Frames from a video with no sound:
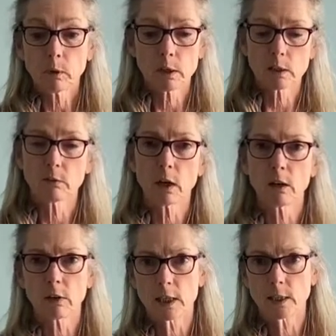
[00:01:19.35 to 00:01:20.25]
It's a very,
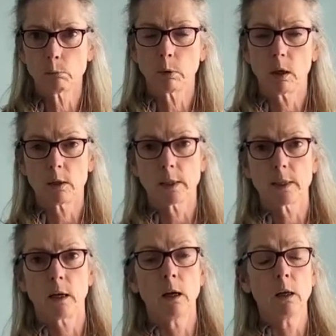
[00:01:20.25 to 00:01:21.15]
very simple
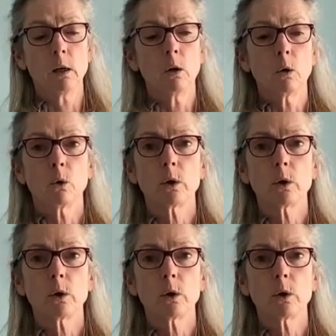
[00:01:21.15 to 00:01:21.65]
answer, all